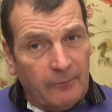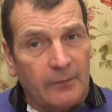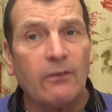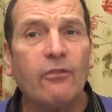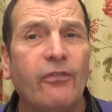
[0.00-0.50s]

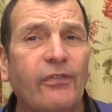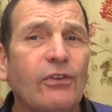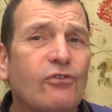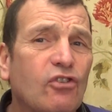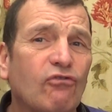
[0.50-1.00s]

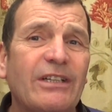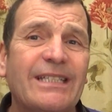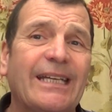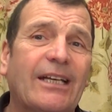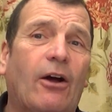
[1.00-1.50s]

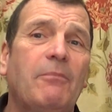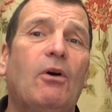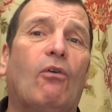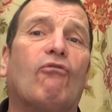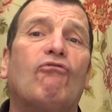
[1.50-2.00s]
futuristic. I'm
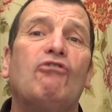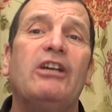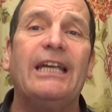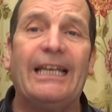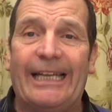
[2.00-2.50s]
not
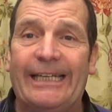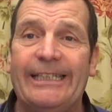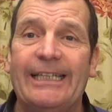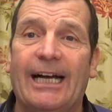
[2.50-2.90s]
really.